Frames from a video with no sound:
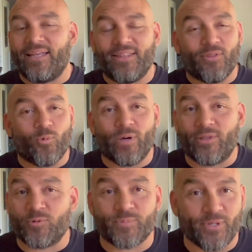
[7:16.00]
the weather
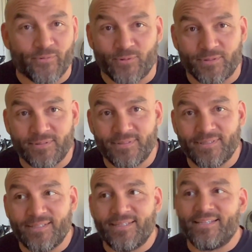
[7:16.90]
was beautiful
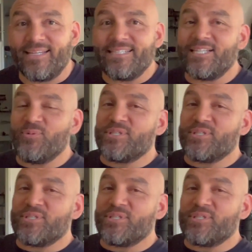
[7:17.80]
until we